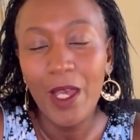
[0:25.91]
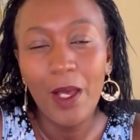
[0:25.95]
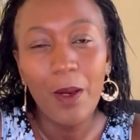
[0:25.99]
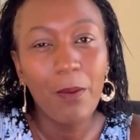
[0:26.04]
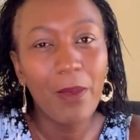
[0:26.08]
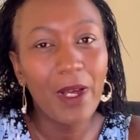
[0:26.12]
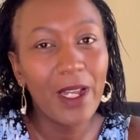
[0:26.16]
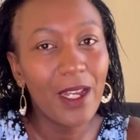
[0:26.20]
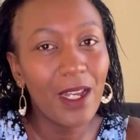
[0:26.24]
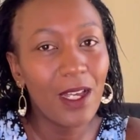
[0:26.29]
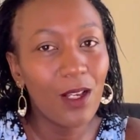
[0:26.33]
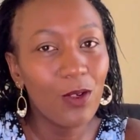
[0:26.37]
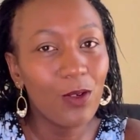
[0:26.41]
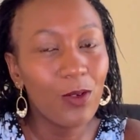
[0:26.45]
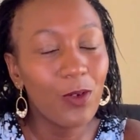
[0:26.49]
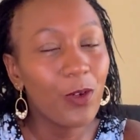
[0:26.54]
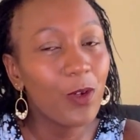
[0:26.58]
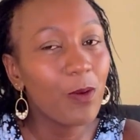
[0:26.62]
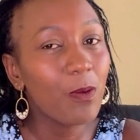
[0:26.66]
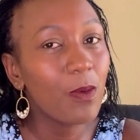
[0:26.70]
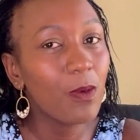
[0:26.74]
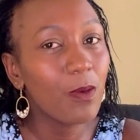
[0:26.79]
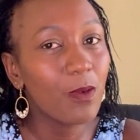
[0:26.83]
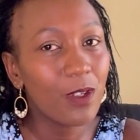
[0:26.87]
But now,
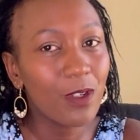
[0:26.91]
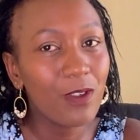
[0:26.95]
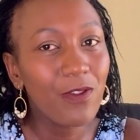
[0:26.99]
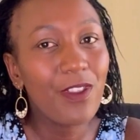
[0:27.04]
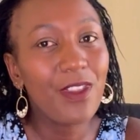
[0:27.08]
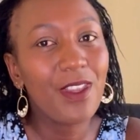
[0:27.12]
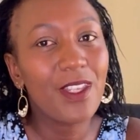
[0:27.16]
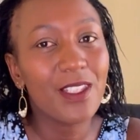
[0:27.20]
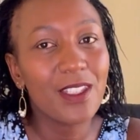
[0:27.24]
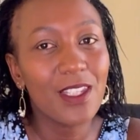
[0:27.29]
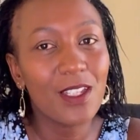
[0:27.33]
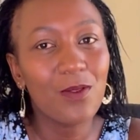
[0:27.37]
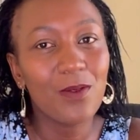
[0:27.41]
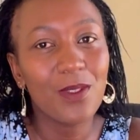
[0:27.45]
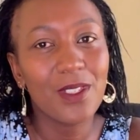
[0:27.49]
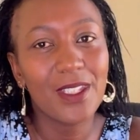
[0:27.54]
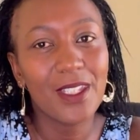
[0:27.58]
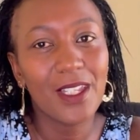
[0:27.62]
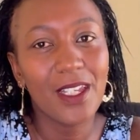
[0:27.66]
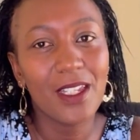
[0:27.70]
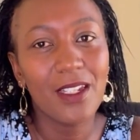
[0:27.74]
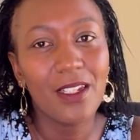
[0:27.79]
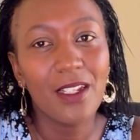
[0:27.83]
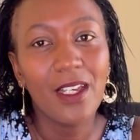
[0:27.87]
remember one of the things that we
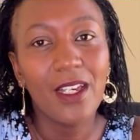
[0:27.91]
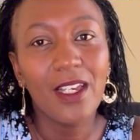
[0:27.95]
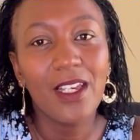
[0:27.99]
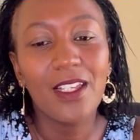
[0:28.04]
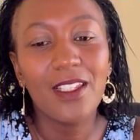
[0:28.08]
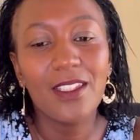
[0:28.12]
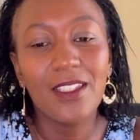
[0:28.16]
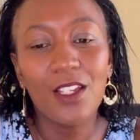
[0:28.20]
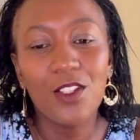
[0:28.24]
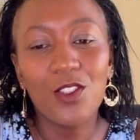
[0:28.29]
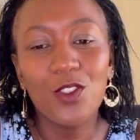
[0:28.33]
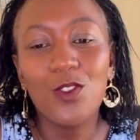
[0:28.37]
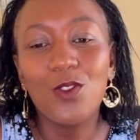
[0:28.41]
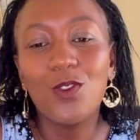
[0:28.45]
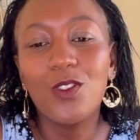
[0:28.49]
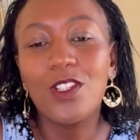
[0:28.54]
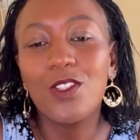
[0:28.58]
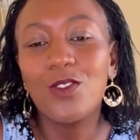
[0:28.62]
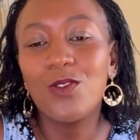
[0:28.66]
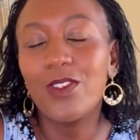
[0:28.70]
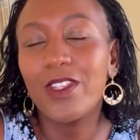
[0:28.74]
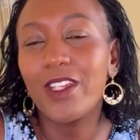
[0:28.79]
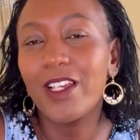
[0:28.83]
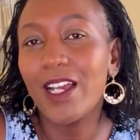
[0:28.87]
say is that you need
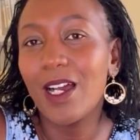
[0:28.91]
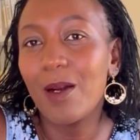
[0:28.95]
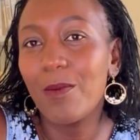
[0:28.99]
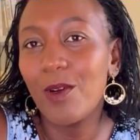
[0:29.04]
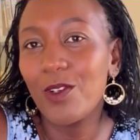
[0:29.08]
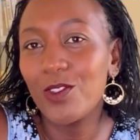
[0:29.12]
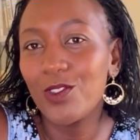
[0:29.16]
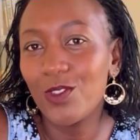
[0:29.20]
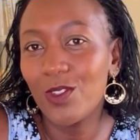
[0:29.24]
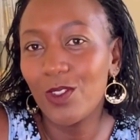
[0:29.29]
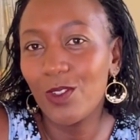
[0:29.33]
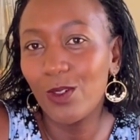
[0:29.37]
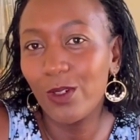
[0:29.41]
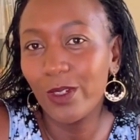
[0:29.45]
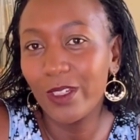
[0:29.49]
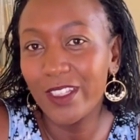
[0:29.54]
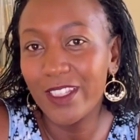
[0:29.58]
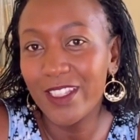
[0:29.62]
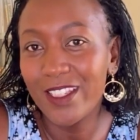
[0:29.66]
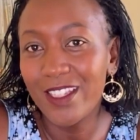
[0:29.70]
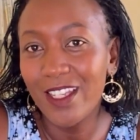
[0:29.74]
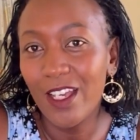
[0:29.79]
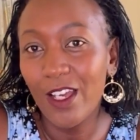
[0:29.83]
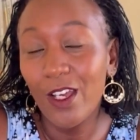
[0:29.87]
to think about your
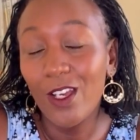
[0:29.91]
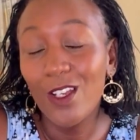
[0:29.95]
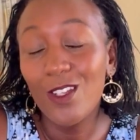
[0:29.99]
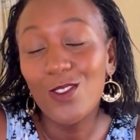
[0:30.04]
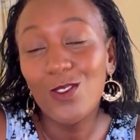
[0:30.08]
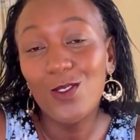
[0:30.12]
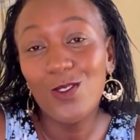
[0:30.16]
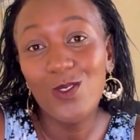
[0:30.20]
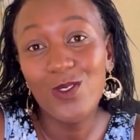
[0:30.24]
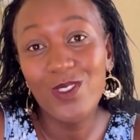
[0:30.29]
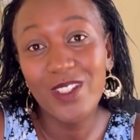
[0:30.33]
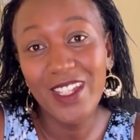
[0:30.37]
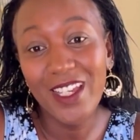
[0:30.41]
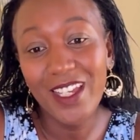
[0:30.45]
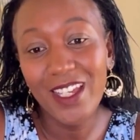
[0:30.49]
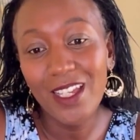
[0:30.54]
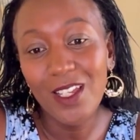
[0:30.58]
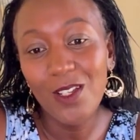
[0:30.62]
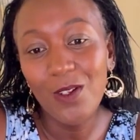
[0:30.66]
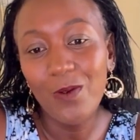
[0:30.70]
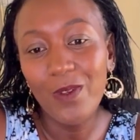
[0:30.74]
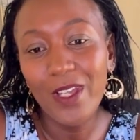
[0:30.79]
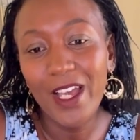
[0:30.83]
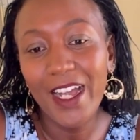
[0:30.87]
goals. So today,
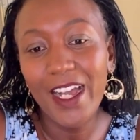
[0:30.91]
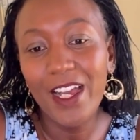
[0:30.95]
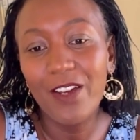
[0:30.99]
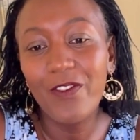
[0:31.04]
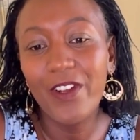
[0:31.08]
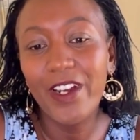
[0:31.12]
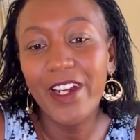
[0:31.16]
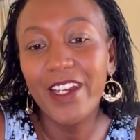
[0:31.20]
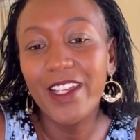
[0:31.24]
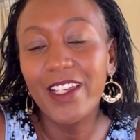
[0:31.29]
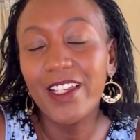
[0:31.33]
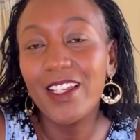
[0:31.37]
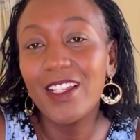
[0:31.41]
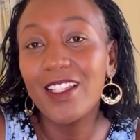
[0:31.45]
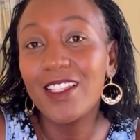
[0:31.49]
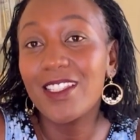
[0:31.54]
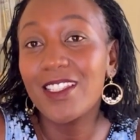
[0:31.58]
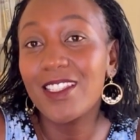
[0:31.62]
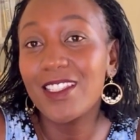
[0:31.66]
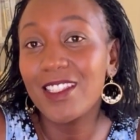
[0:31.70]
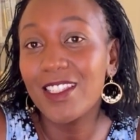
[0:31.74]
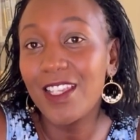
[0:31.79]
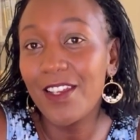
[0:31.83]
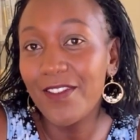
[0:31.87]
we are covering
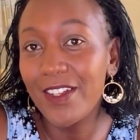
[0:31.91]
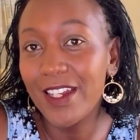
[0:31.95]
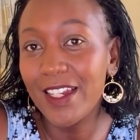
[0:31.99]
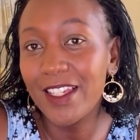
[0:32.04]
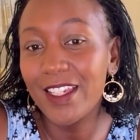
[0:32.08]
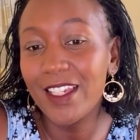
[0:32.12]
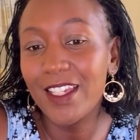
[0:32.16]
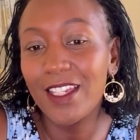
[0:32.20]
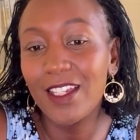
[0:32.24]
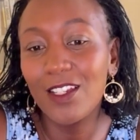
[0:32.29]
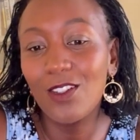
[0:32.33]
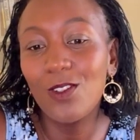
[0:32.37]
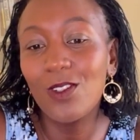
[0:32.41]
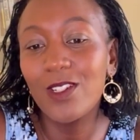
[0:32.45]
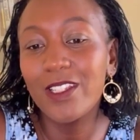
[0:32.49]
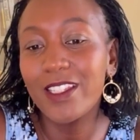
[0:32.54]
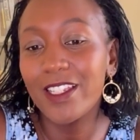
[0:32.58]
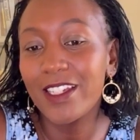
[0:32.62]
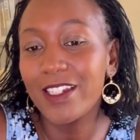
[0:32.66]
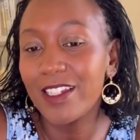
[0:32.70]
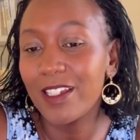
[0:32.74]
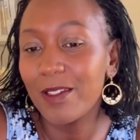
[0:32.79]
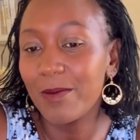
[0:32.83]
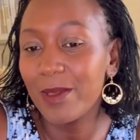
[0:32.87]
7 key goal
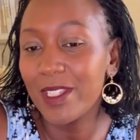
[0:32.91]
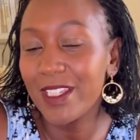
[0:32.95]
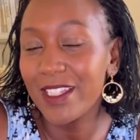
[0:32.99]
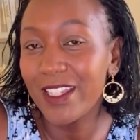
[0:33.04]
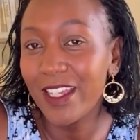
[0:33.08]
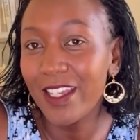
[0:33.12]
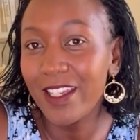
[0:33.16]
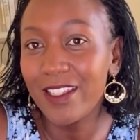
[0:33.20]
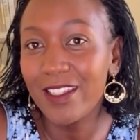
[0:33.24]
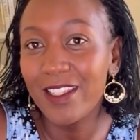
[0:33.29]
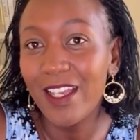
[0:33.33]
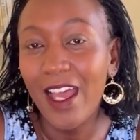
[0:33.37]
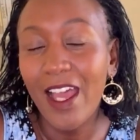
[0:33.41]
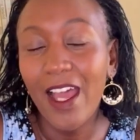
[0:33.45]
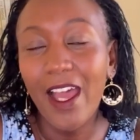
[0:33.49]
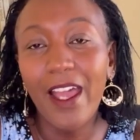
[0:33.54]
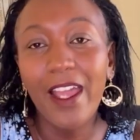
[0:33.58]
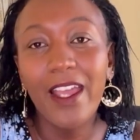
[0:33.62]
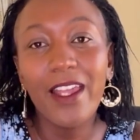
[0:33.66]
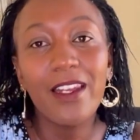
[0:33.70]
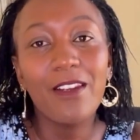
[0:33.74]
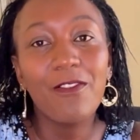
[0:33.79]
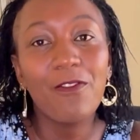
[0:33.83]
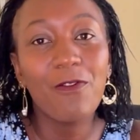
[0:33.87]
setting mistakes
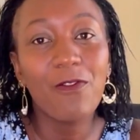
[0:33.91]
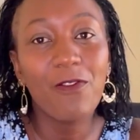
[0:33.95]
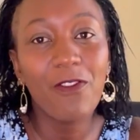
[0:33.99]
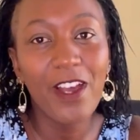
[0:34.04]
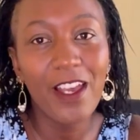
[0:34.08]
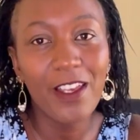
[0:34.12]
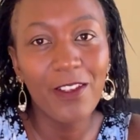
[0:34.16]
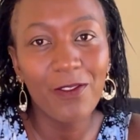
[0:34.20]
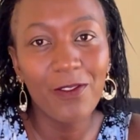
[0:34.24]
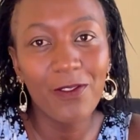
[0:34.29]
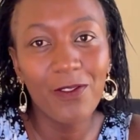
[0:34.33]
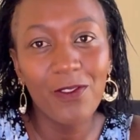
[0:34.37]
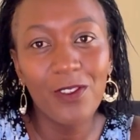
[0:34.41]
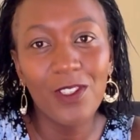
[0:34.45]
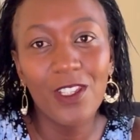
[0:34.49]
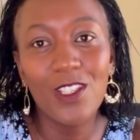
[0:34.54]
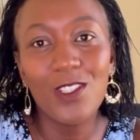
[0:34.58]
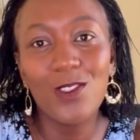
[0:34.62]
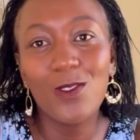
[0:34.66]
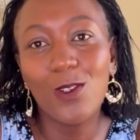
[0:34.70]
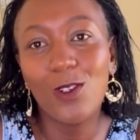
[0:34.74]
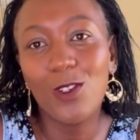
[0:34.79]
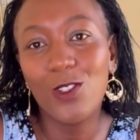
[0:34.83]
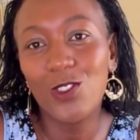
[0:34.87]
and 5 key
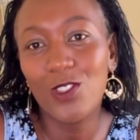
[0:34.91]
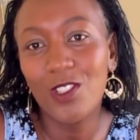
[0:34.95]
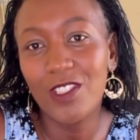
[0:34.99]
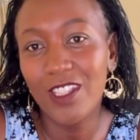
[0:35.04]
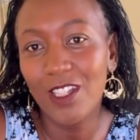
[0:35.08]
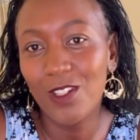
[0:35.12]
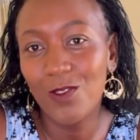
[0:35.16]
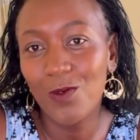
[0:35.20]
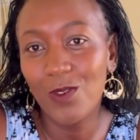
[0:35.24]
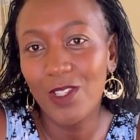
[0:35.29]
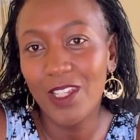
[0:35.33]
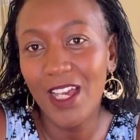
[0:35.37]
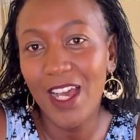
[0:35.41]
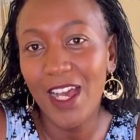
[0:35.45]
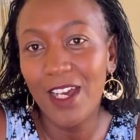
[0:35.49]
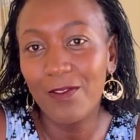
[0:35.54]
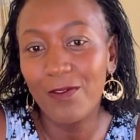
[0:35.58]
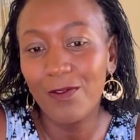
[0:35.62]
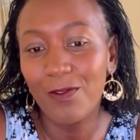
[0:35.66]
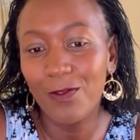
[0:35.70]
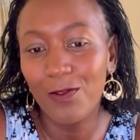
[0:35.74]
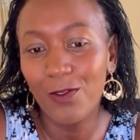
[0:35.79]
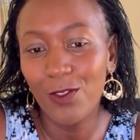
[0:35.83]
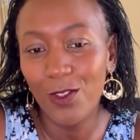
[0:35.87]
solutions that we have
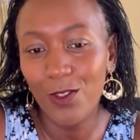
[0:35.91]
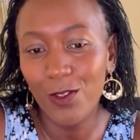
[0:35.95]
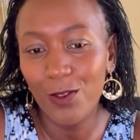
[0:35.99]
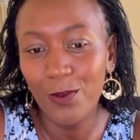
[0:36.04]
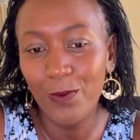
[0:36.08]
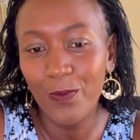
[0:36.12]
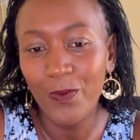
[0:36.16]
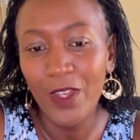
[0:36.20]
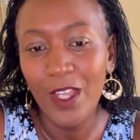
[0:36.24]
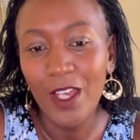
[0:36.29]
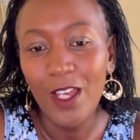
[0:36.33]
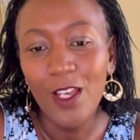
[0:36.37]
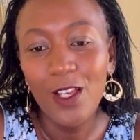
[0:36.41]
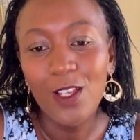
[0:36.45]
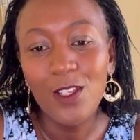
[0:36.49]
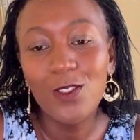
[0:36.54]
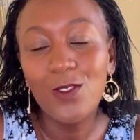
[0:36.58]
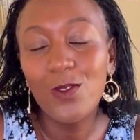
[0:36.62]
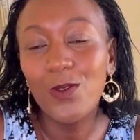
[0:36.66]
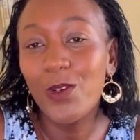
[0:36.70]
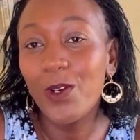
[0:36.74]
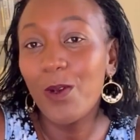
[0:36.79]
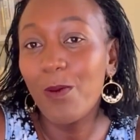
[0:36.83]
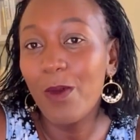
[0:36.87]
for you.
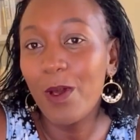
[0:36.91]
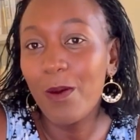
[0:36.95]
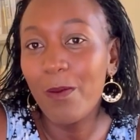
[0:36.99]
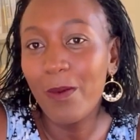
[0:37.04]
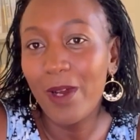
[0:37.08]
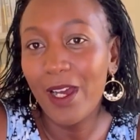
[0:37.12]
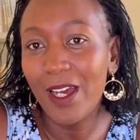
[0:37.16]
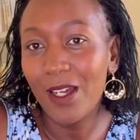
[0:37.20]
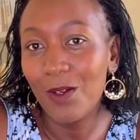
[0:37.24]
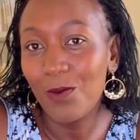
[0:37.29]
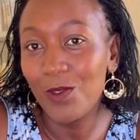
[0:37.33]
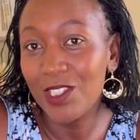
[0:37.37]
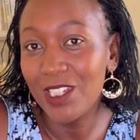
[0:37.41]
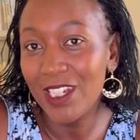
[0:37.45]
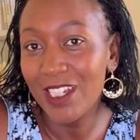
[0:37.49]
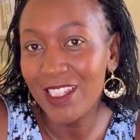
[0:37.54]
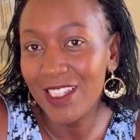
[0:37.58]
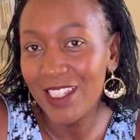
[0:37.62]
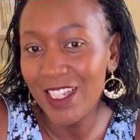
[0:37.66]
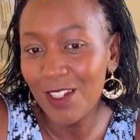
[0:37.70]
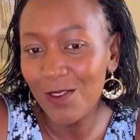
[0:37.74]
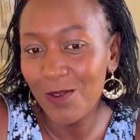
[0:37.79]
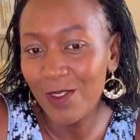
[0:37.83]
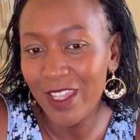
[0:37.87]
So remember, we shall
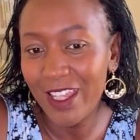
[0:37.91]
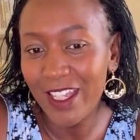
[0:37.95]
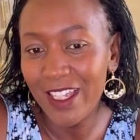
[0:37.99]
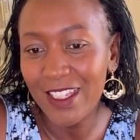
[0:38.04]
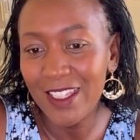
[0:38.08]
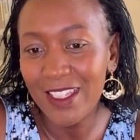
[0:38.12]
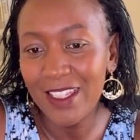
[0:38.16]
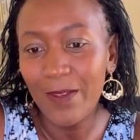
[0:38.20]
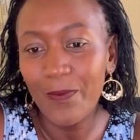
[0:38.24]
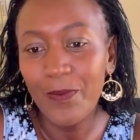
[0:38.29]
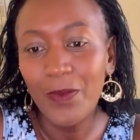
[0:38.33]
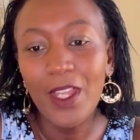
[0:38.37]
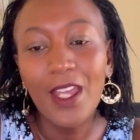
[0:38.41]
start with this.